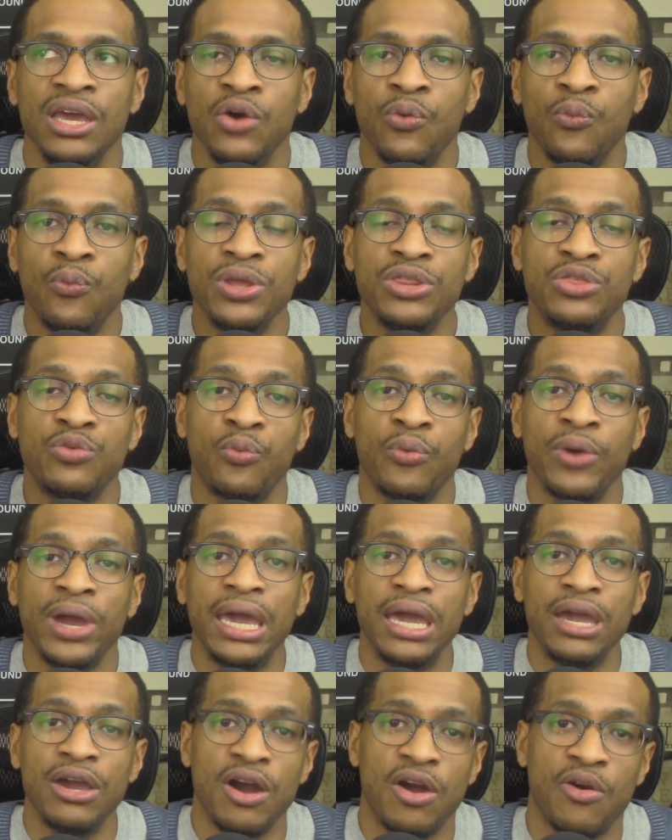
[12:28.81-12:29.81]
with
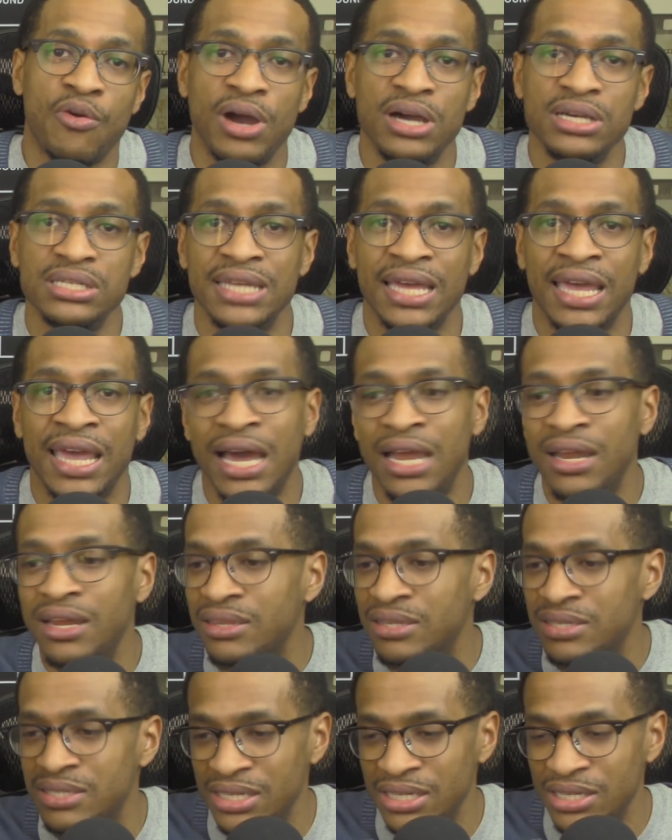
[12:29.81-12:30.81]
Rey across the
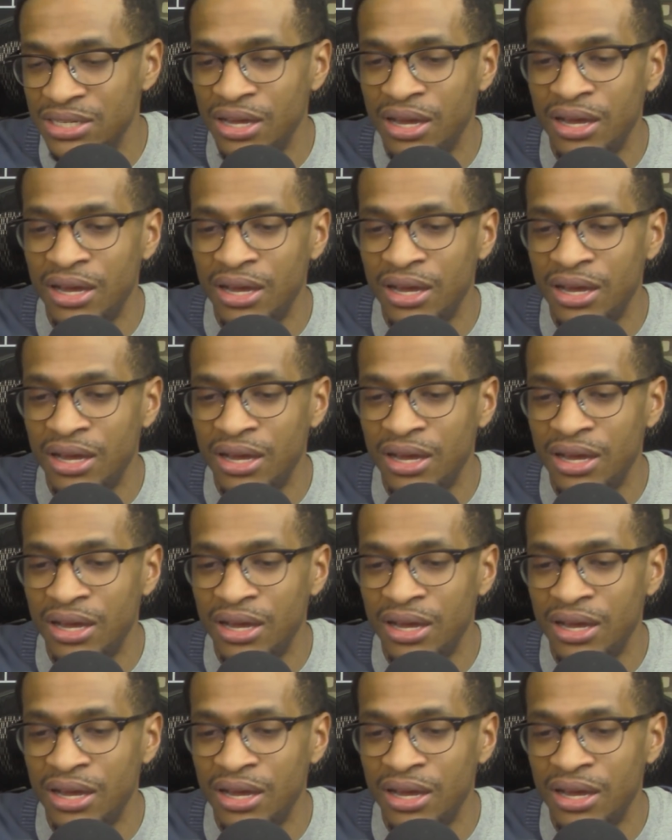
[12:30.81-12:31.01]
galaxy,